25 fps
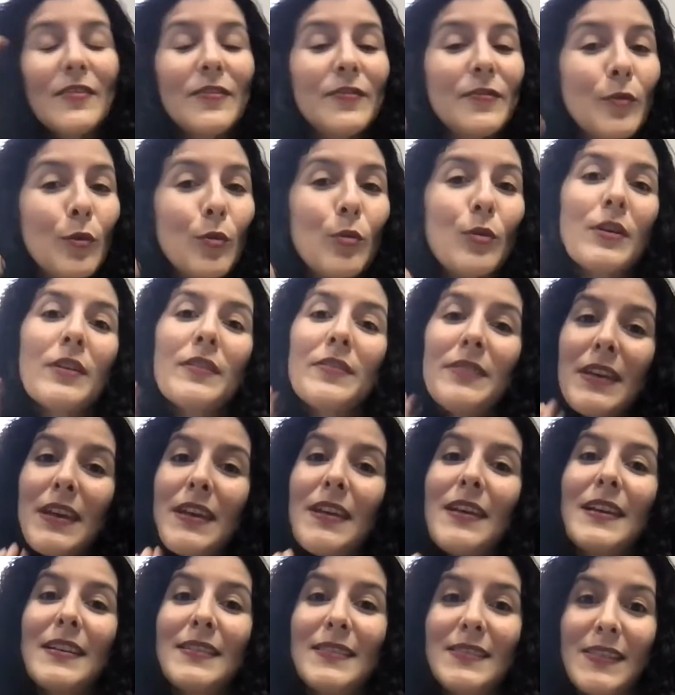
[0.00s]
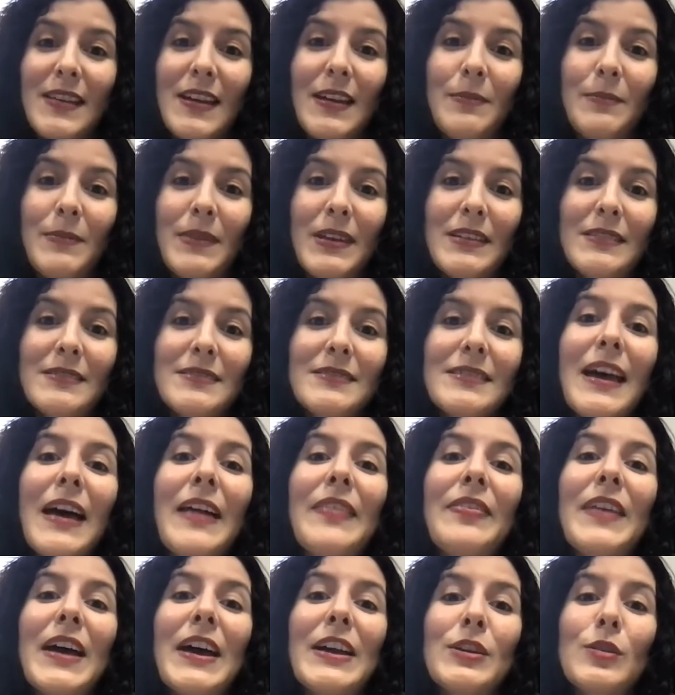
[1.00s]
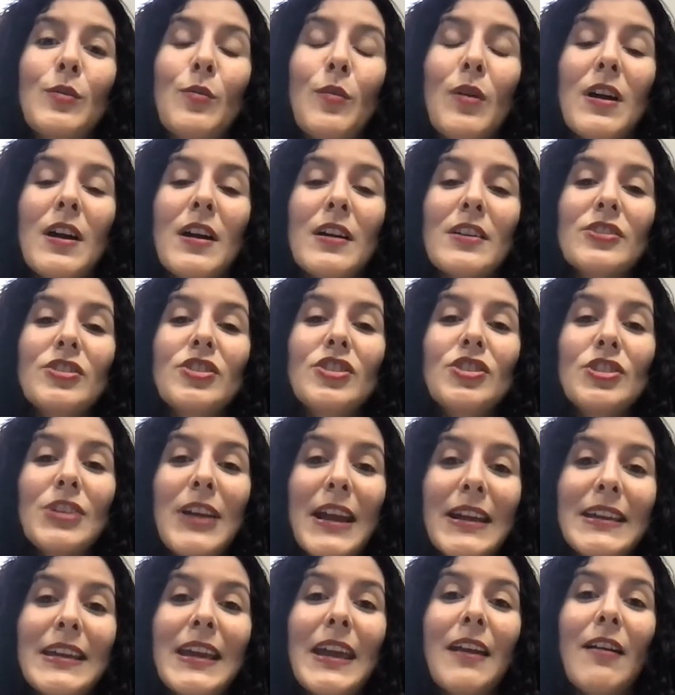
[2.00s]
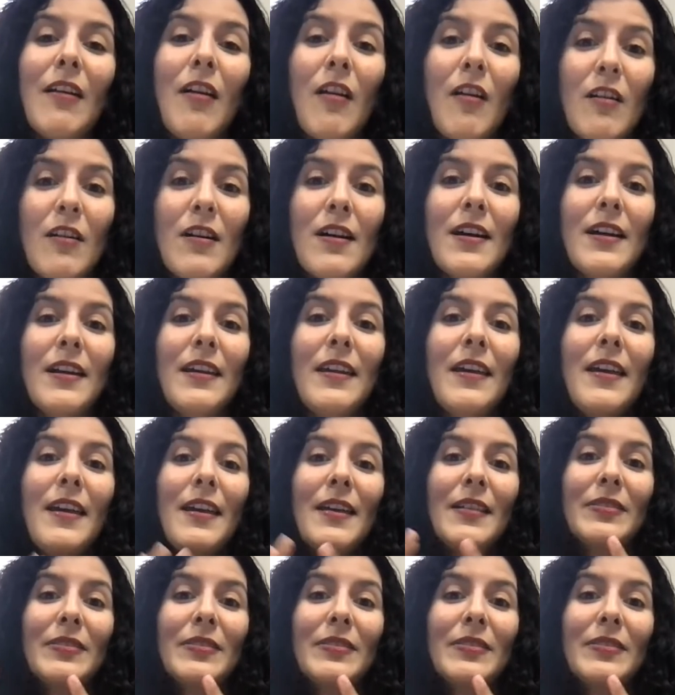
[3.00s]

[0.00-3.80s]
for the assignments and that you are checking on